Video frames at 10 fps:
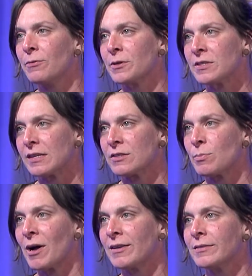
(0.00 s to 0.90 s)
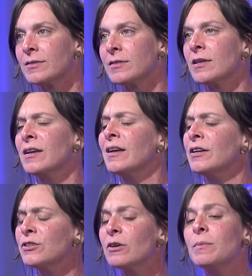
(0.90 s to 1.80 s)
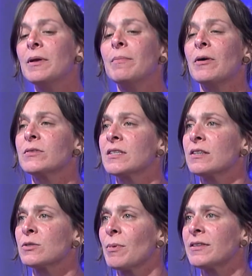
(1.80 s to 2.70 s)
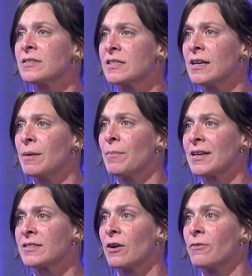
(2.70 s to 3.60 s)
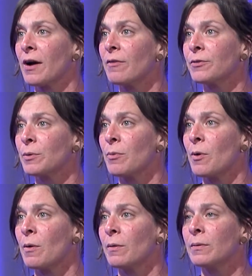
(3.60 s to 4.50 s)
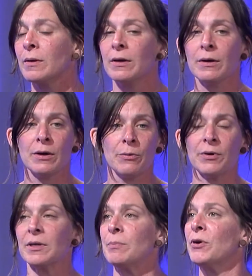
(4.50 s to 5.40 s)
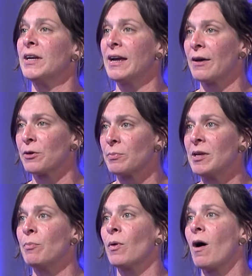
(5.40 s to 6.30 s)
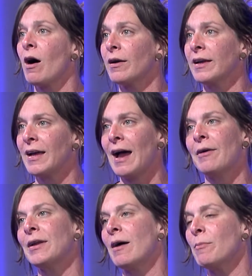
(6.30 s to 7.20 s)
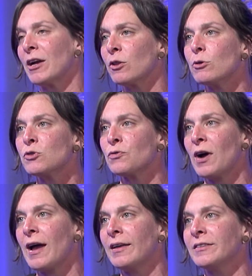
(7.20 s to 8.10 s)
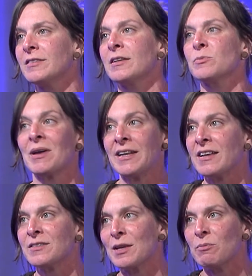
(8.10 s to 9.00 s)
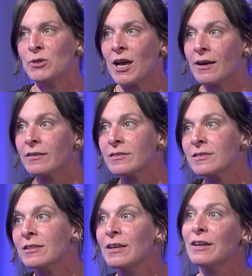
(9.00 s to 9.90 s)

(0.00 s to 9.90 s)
for 6 months. Took me about 6 months to get myself comfortable really putting other people on it. I would have my close friends as my test subjects,